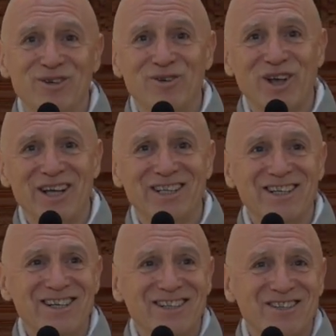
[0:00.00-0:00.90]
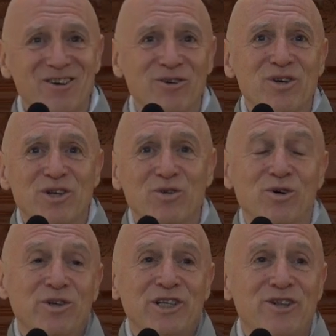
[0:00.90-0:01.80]
Okay, so you
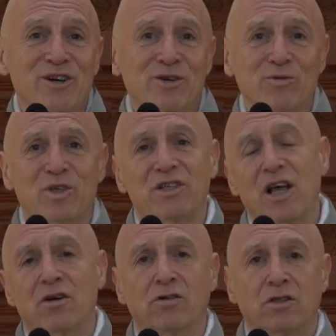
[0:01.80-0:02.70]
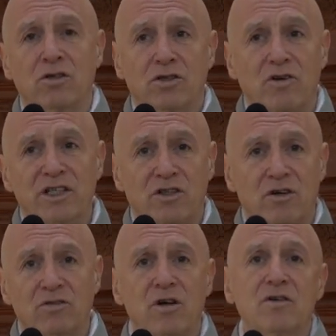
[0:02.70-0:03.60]
already know, we say only go straight,
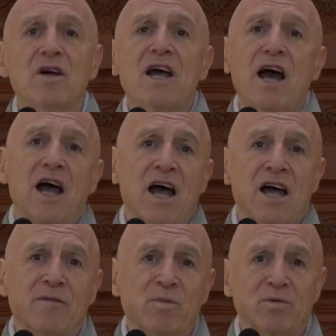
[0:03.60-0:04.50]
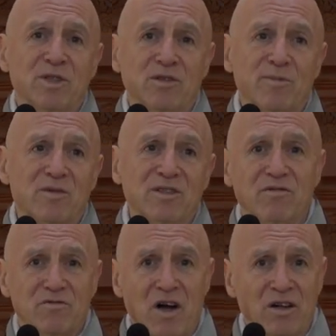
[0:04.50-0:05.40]
don't know, and moment to moment,
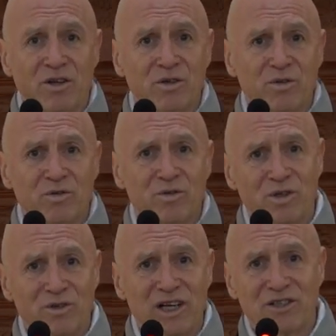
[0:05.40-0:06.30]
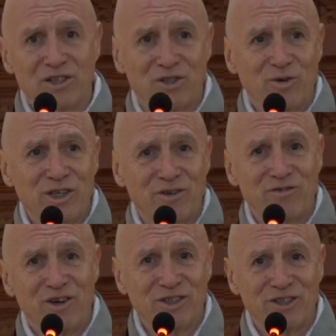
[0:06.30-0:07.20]
follow the correct situation
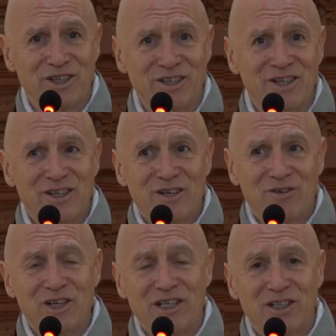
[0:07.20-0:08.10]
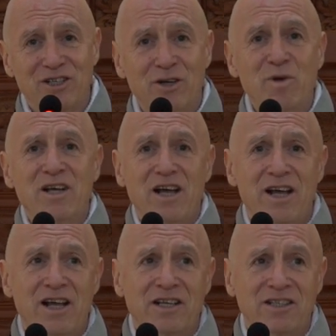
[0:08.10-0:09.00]
function relationship,
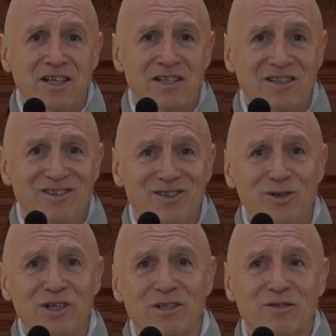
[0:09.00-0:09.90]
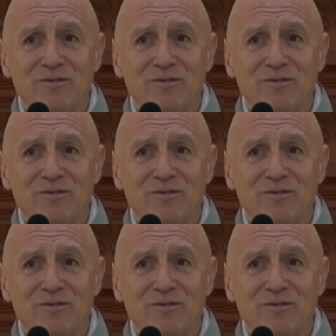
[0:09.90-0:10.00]
and just do it.